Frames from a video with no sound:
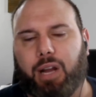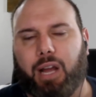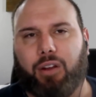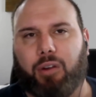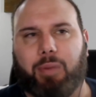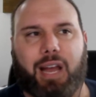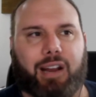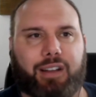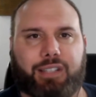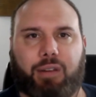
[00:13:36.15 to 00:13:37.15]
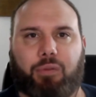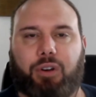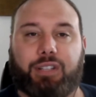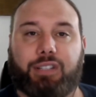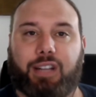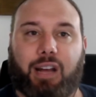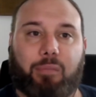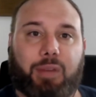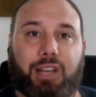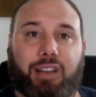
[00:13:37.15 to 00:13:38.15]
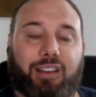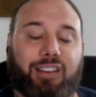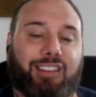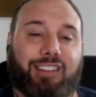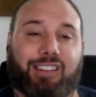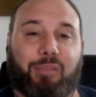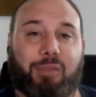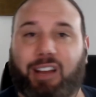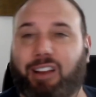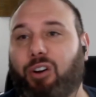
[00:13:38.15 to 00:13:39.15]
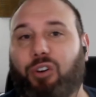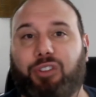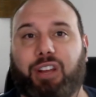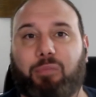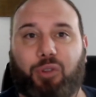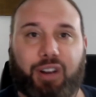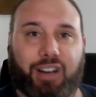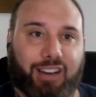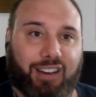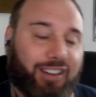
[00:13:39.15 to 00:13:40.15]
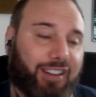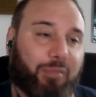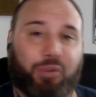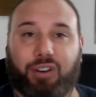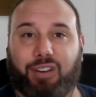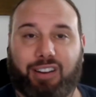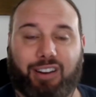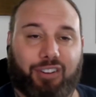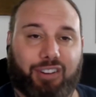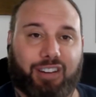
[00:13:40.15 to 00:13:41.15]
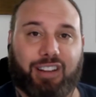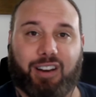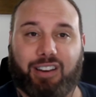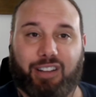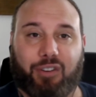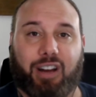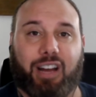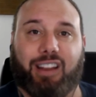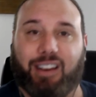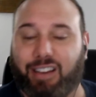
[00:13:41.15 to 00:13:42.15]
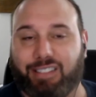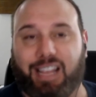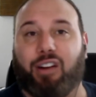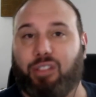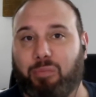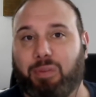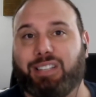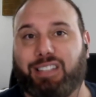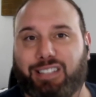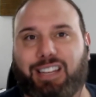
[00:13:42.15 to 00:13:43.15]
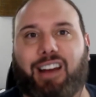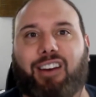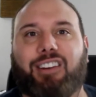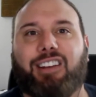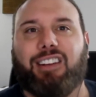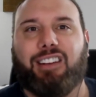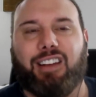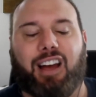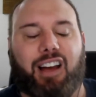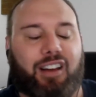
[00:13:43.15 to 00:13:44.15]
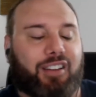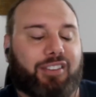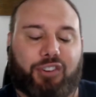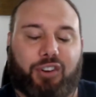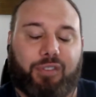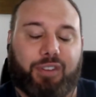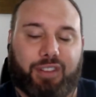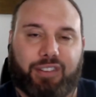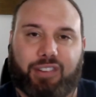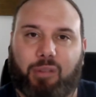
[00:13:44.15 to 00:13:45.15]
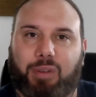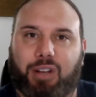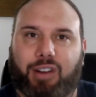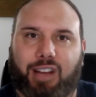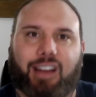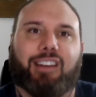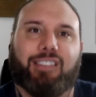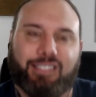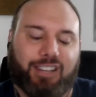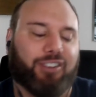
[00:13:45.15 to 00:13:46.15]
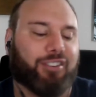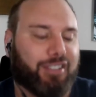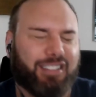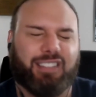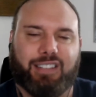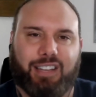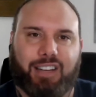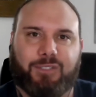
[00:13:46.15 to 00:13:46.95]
when i look back and i say well it's not me my only employee didn't get put in you know didn't get a dui and is out of the business now uh, so everything's going to be okay so yeah